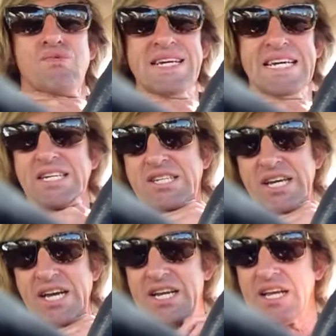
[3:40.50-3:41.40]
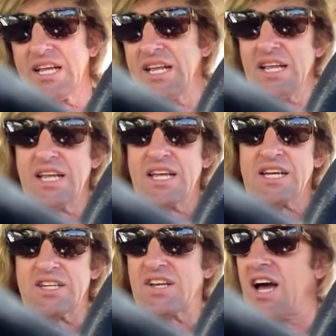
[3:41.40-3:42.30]
reason,
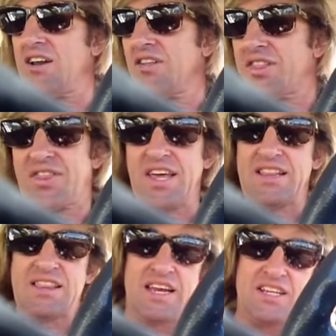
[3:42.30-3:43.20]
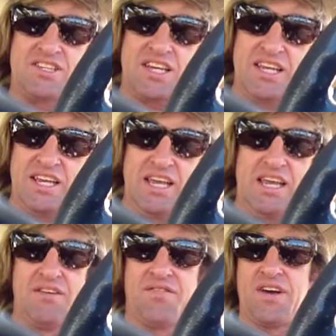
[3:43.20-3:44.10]
because I don't think that it's
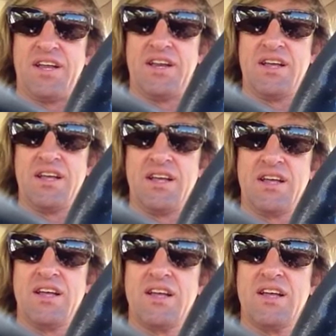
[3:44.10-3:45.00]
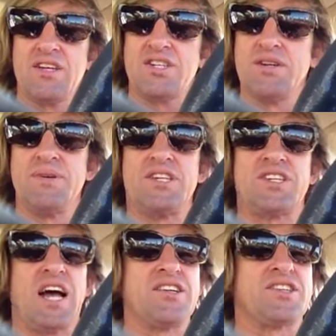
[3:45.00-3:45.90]
even should be
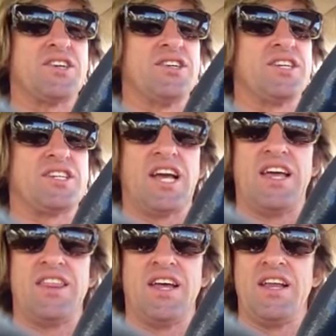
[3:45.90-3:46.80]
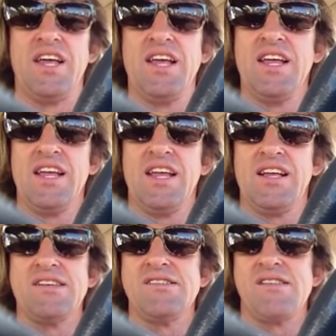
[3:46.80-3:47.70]
censored to say that
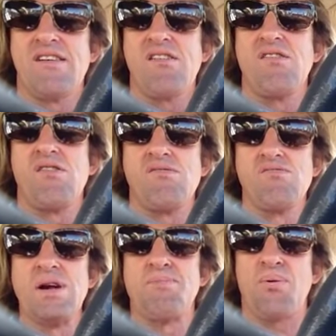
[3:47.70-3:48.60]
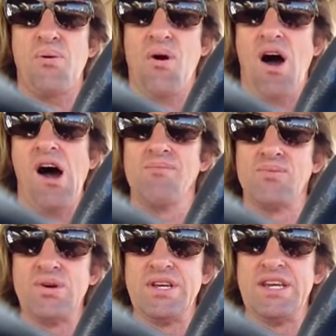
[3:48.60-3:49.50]
we
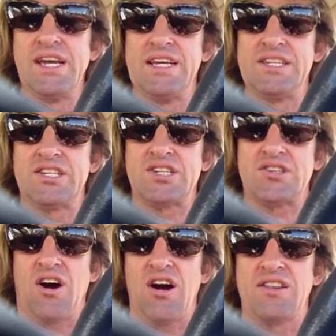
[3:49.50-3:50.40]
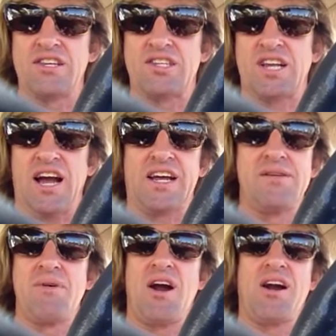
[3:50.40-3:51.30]
probably need to start the
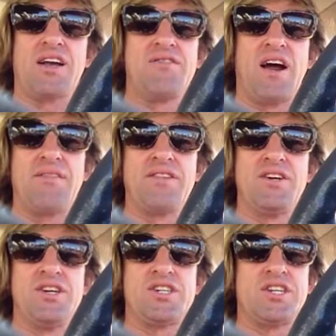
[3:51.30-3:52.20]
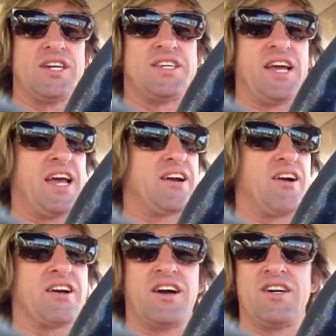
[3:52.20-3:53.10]
second American Revolution and take
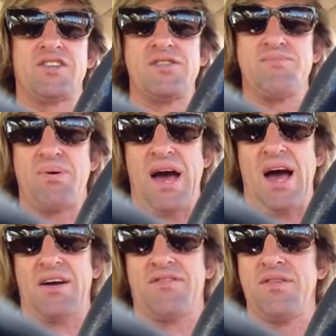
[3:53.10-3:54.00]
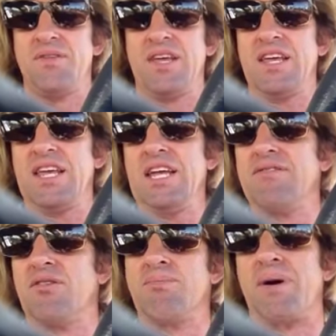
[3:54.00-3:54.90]
our country back from the
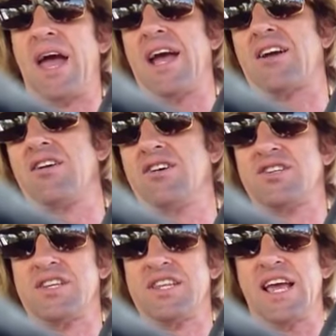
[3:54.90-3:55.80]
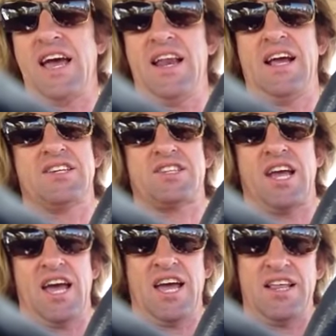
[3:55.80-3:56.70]
evil bankers and the
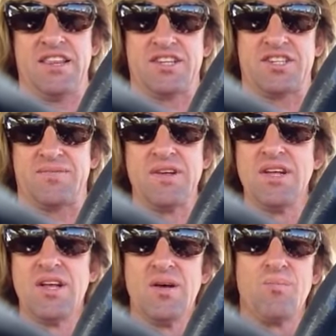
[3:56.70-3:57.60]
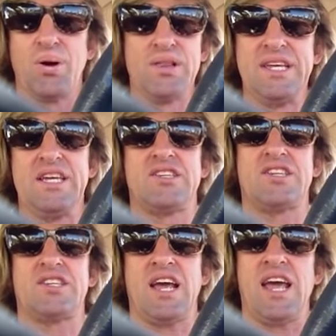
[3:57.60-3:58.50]
NSA and this police
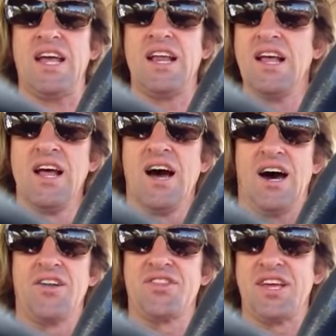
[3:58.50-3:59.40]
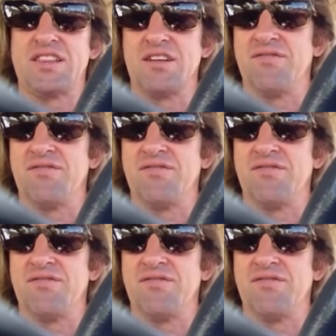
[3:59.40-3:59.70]
state. I don't think that